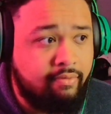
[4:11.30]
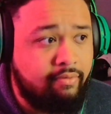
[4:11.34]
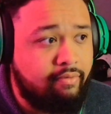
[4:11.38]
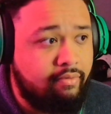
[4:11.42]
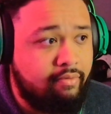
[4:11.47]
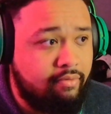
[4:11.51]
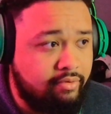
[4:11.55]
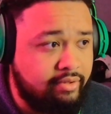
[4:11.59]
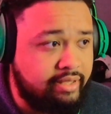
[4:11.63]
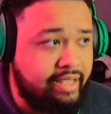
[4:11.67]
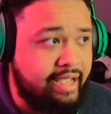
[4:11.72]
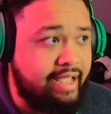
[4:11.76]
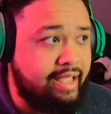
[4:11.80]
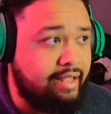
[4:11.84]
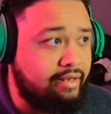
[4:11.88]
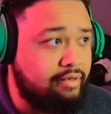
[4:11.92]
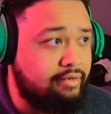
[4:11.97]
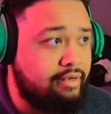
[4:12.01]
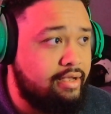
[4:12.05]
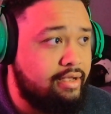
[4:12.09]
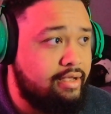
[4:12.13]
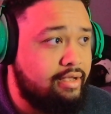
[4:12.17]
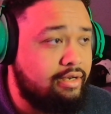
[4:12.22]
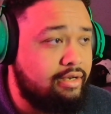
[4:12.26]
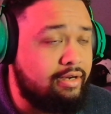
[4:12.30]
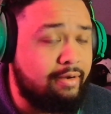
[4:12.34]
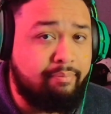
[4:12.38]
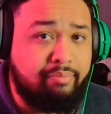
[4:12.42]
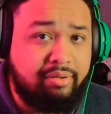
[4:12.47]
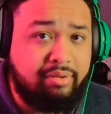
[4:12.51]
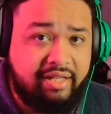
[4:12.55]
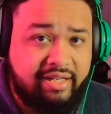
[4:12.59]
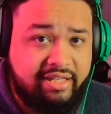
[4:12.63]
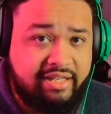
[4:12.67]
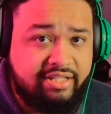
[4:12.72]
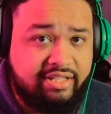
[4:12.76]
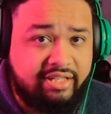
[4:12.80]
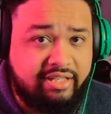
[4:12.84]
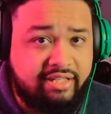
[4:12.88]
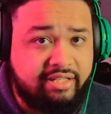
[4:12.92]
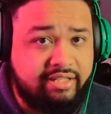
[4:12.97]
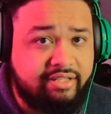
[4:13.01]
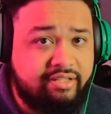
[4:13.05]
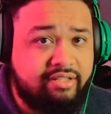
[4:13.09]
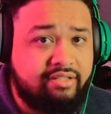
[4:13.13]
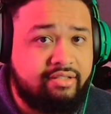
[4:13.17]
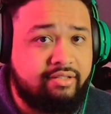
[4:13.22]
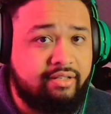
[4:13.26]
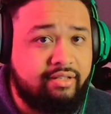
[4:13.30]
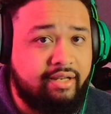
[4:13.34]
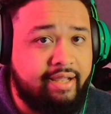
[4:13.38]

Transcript: that completionists